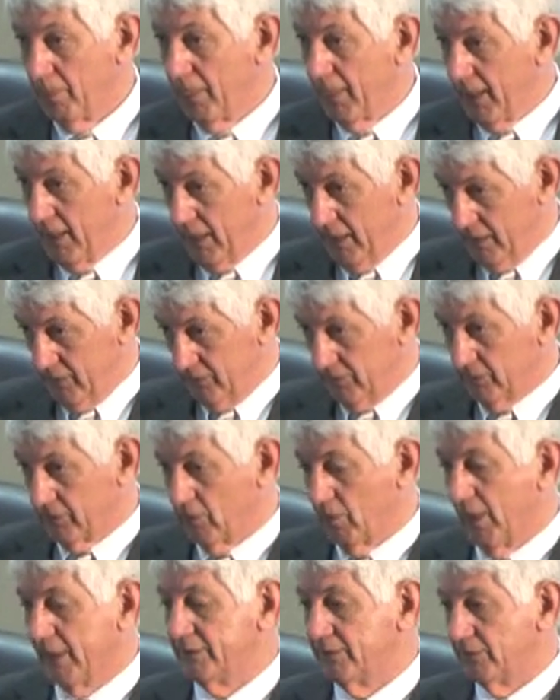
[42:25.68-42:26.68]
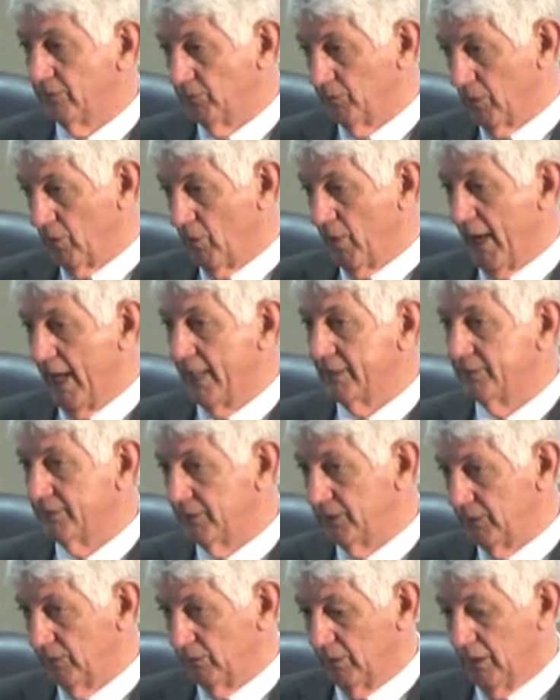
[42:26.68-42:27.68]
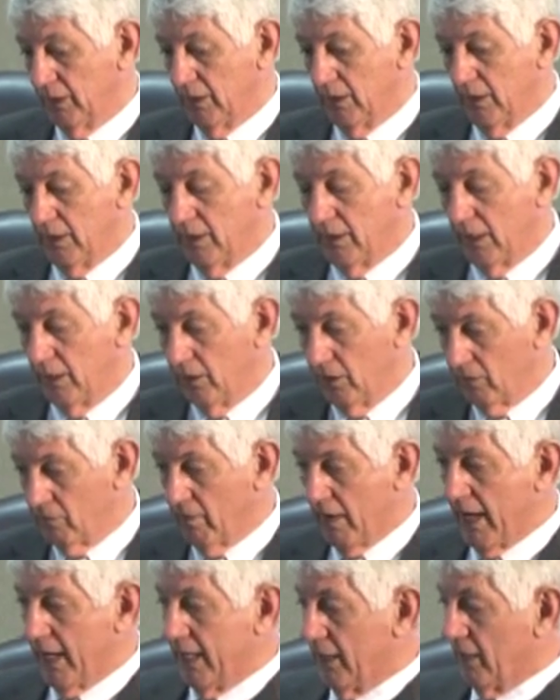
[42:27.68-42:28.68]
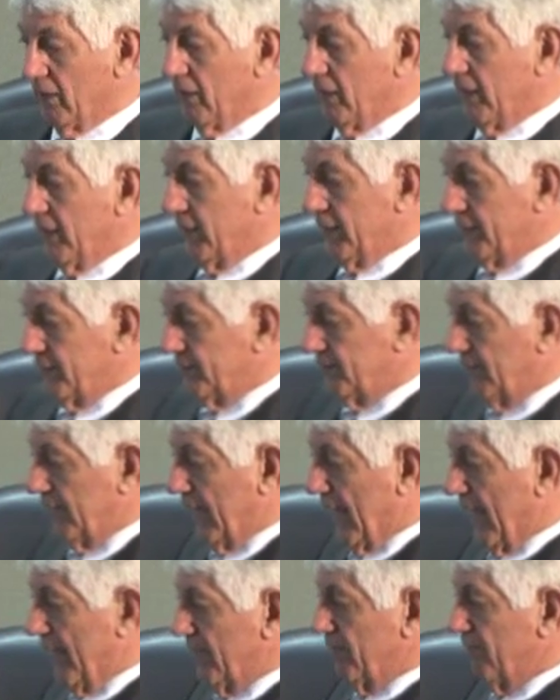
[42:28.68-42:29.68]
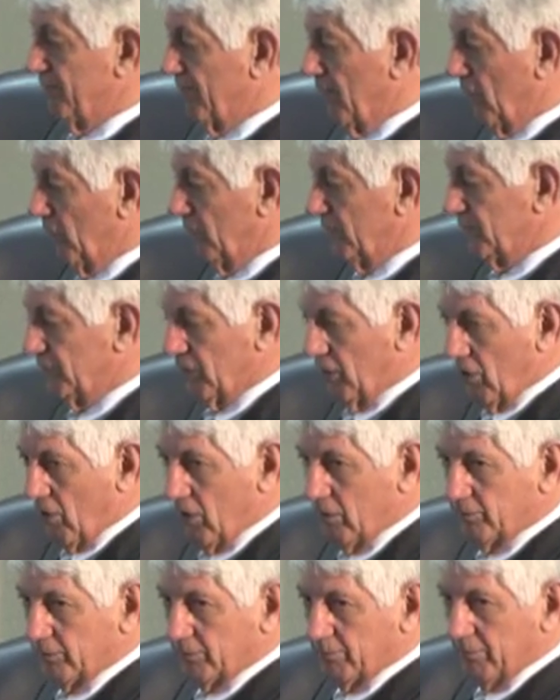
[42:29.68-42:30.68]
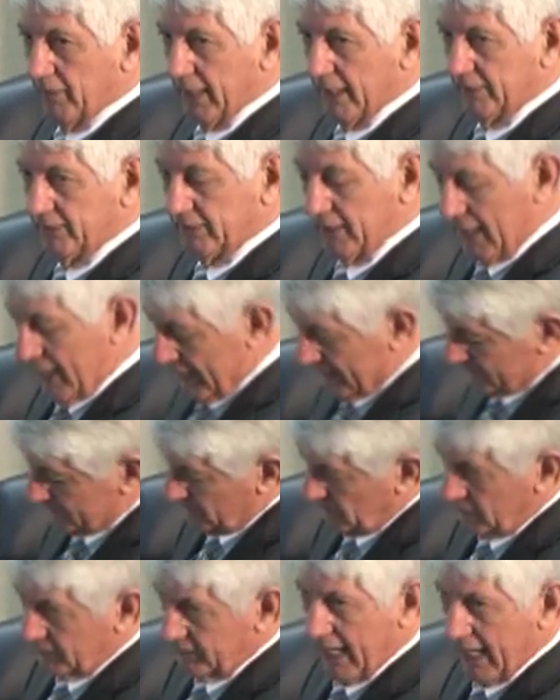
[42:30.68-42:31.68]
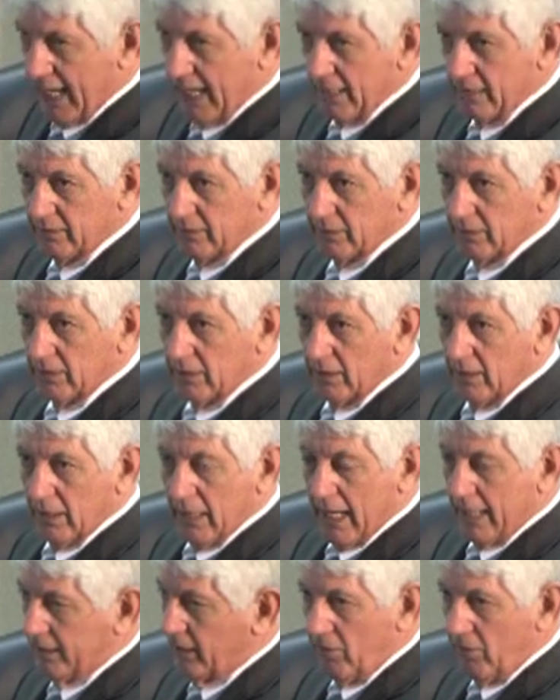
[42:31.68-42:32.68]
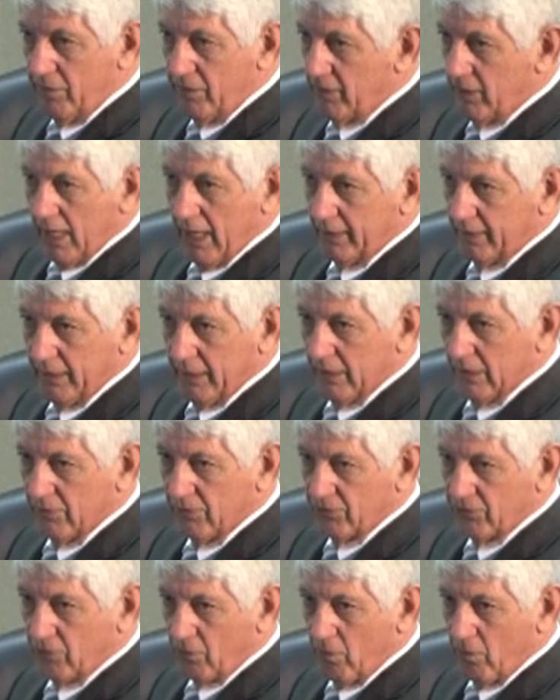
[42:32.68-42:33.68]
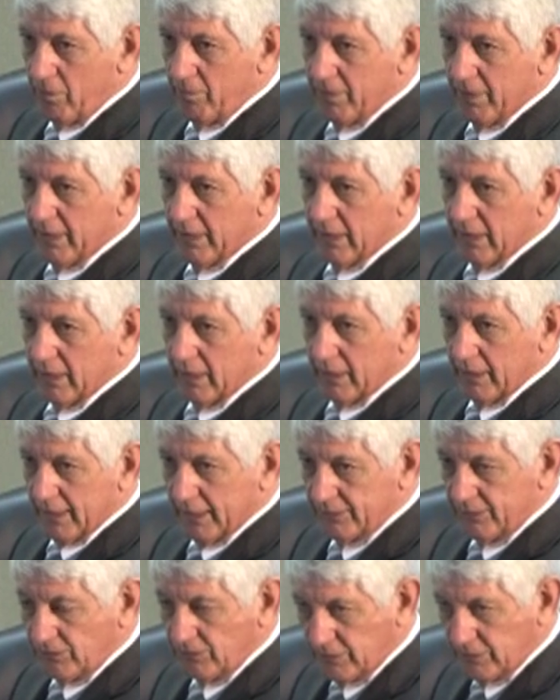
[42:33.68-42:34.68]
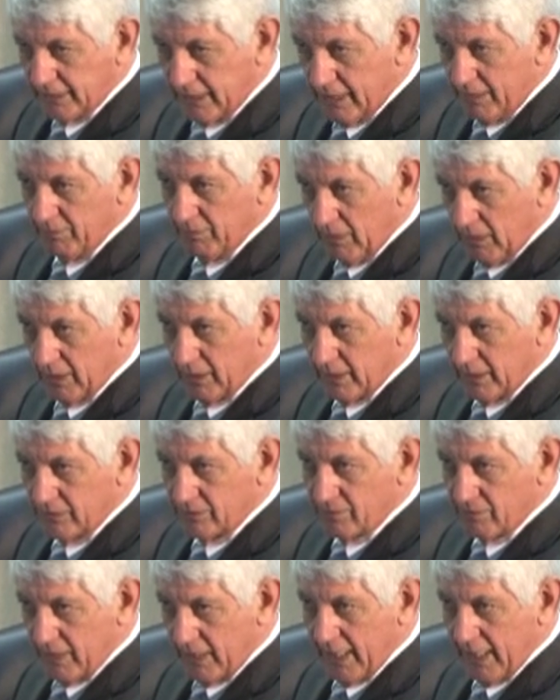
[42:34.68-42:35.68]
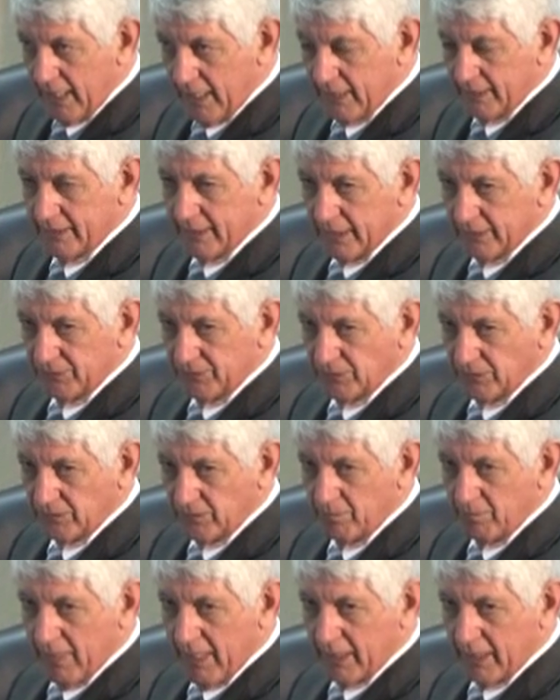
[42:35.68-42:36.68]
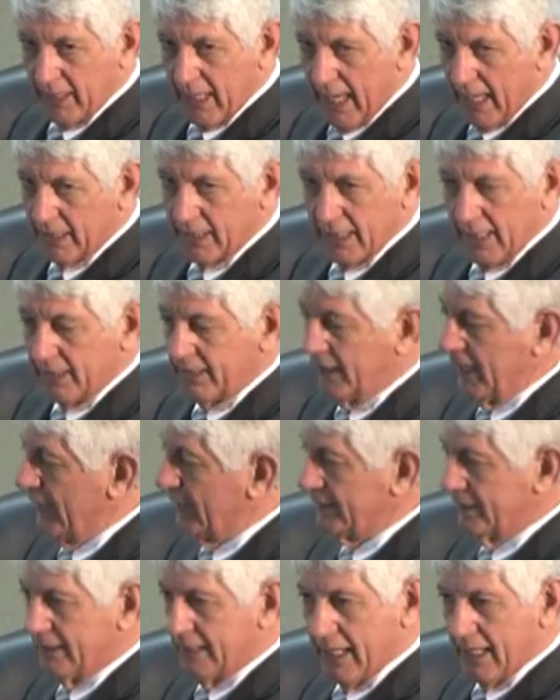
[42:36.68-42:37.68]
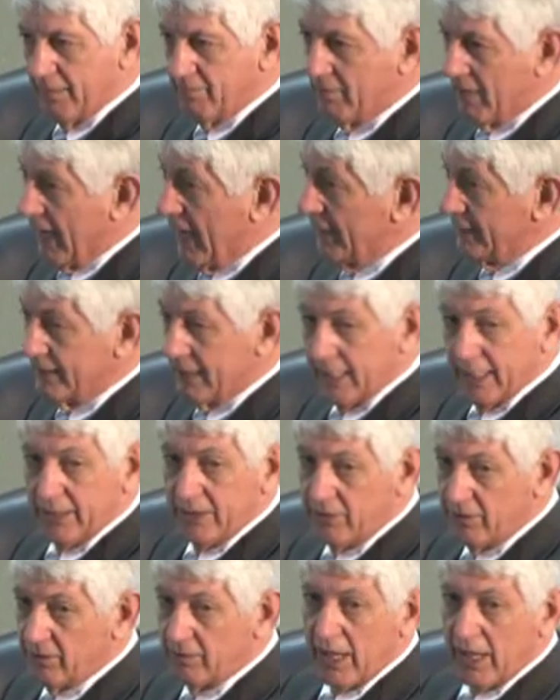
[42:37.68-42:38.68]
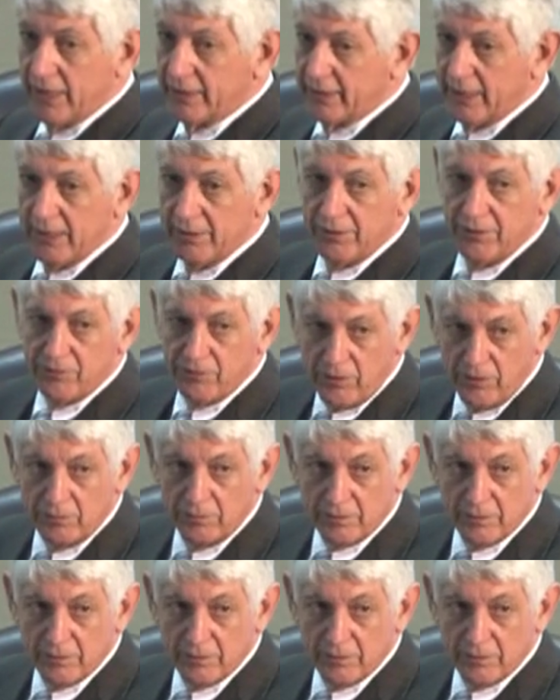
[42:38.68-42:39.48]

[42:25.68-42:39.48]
Here's the questions we're going to ask you. Now look right here. You see how you folded your arms and blinked your eyes and looked down? I know you're not telling a story, but unless you keep looking straight ahead at that jury making eye contact, they might think you're not telling the truth.